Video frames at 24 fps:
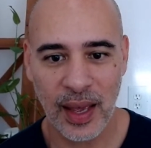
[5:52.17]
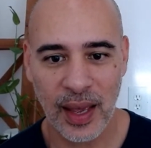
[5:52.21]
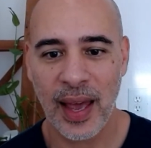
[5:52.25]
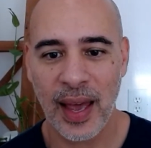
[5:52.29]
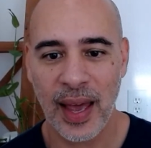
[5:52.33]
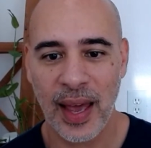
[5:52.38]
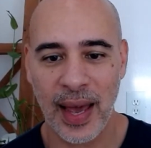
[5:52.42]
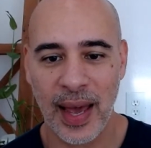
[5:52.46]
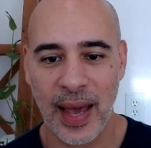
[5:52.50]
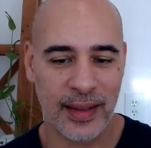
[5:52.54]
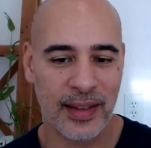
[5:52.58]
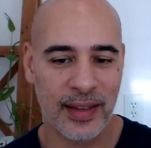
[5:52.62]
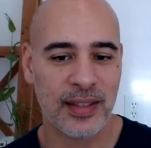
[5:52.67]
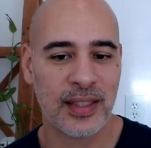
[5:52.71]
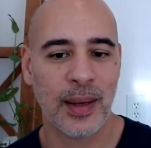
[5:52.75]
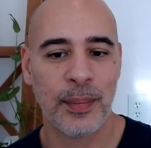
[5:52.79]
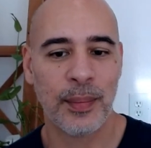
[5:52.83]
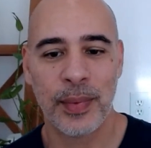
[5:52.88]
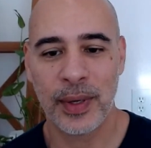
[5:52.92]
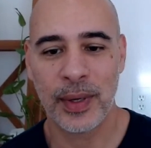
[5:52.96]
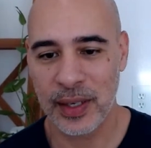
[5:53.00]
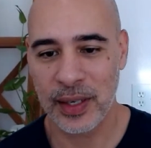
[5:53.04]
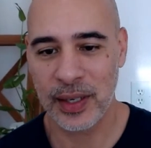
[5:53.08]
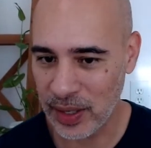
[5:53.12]
and
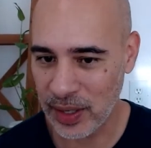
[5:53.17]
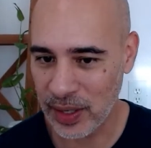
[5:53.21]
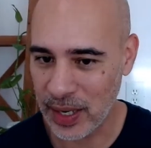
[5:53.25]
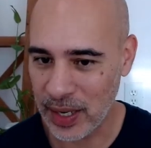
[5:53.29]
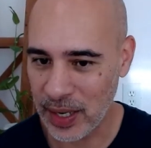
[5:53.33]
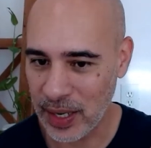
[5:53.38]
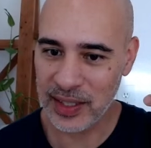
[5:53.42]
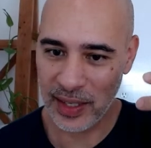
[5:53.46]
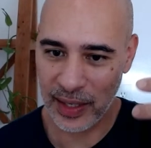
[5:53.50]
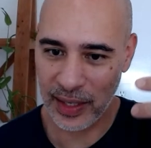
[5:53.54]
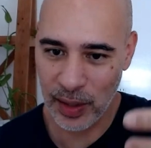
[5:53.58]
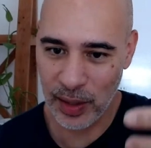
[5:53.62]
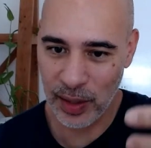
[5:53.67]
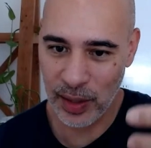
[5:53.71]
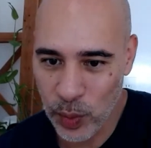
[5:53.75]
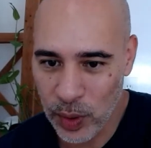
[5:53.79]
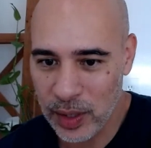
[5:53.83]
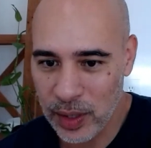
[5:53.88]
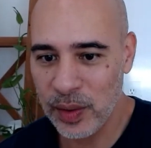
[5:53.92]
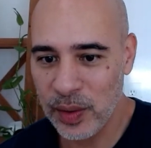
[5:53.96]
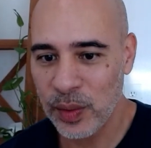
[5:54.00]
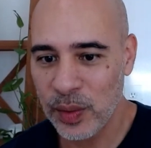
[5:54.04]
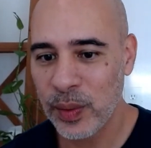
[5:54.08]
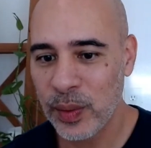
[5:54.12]
something to actually
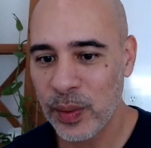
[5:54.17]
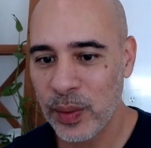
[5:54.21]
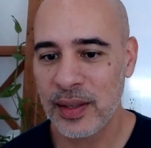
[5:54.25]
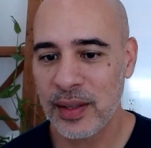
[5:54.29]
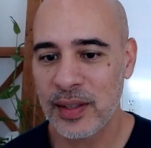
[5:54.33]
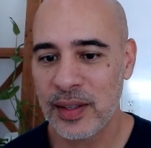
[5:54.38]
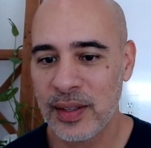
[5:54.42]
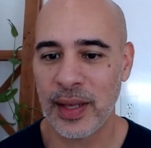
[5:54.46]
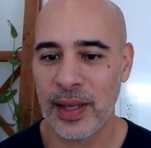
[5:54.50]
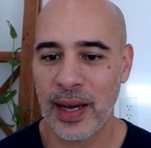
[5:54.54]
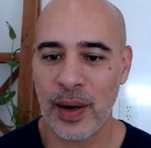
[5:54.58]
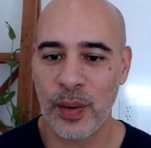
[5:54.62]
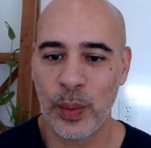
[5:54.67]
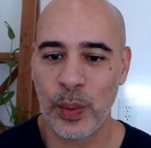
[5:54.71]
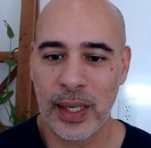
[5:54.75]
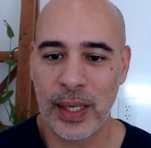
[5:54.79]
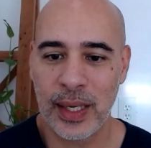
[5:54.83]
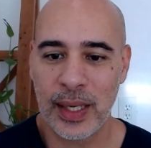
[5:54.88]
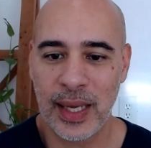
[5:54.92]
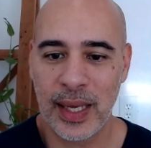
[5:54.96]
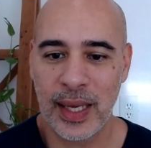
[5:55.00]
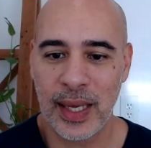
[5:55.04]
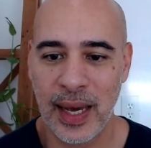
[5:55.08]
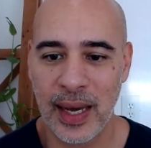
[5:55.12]
work with so that we
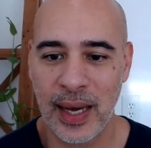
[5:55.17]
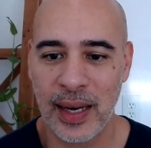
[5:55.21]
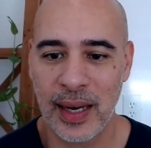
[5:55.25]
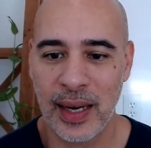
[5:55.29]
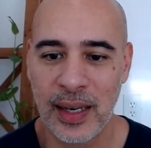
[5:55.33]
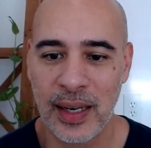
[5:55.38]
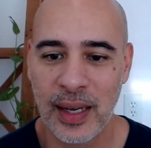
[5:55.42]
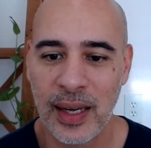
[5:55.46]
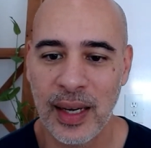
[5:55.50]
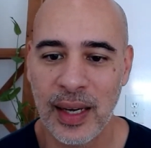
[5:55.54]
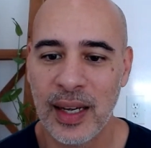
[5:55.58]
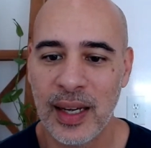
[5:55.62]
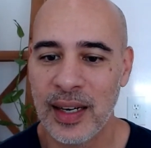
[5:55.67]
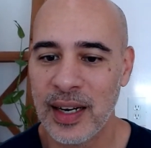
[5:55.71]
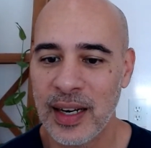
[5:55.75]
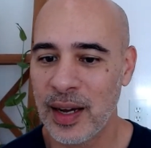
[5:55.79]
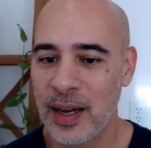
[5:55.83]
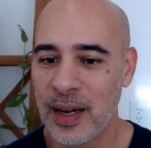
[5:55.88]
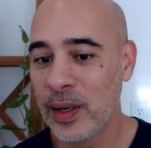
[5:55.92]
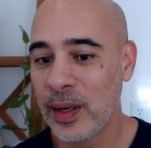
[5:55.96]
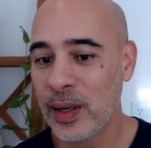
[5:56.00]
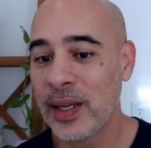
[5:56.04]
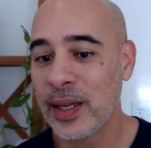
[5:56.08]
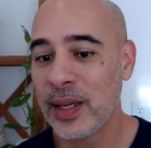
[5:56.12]
can not
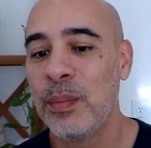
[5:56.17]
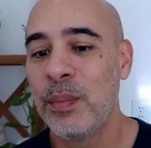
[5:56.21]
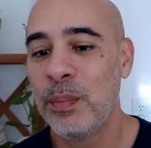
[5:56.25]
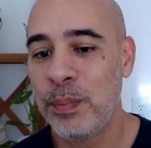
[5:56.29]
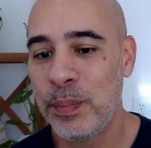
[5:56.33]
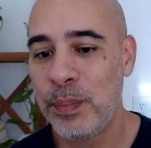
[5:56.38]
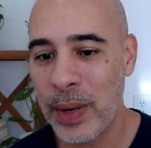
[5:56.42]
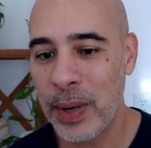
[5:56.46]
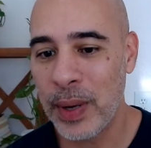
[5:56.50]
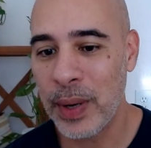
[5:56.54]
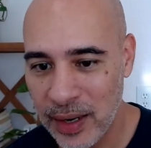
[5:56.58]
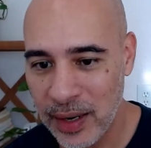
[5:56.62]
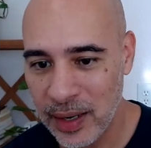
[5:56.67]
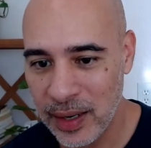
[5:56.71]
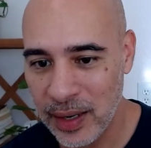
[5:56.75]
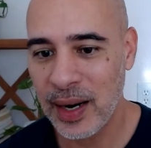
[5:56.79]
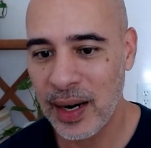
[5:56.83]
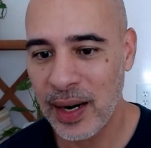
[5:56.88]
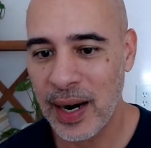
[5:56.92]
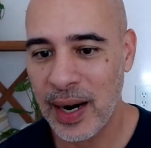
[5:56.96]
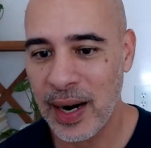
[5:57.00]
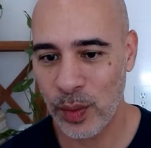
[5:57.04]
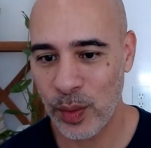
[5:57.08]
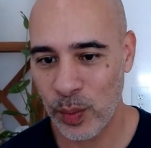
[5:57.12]
only get better
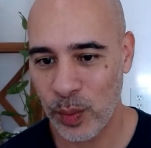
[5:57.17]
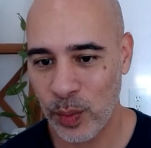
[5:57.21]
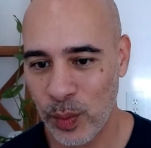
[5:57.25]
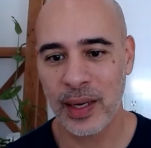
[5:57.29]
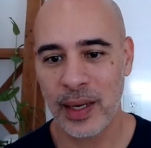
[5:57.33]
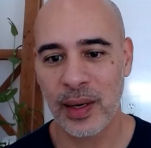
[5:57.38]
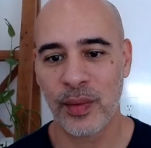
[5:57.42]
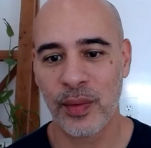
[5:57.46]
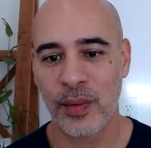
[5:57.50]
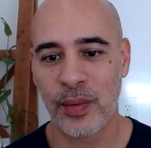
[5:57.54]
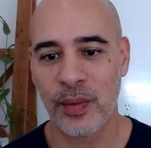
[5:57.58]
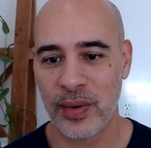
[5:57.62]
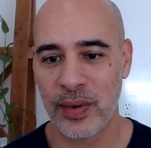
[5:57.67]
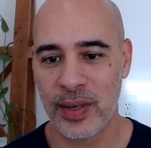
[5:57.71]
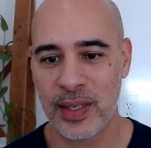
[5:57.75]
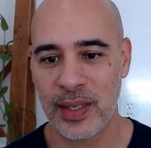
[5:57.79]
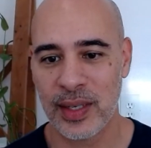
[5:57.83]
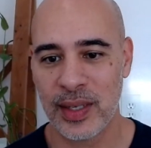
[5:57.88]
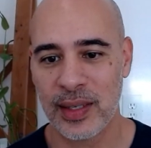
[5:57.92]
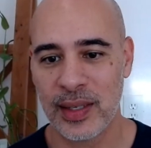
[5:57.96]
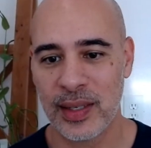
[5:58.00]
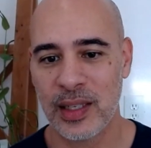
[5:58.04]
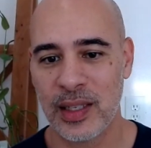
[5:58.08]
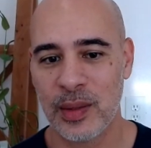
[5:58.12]
at working with
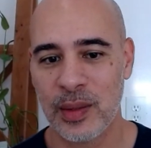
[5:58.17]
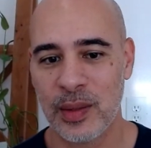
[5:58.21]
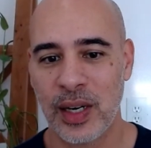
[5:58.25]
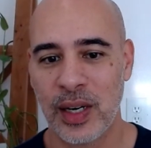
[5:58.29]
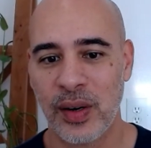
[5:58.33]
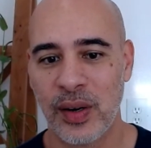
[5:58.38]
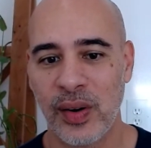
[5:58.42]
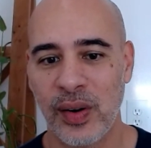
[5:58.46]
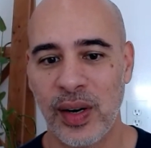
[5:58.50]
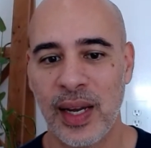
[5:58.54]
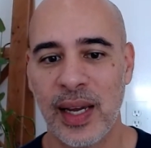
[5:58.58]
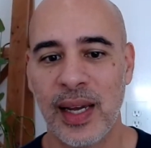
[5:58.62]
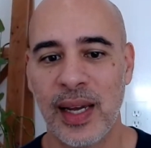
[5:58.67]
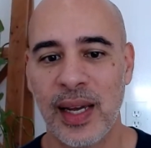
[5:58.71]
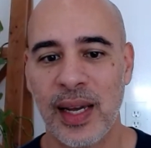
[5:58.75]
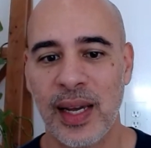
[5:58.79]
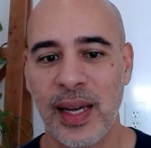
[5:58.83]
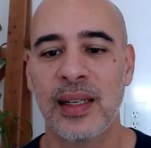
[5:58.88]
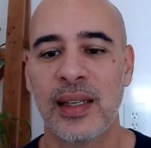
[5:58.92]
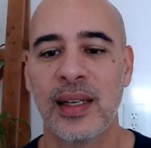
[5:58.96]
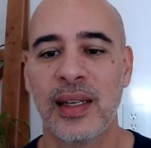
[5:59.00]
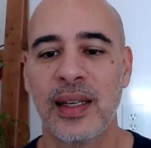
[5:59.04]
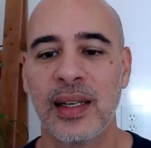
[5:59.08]
resistance, but create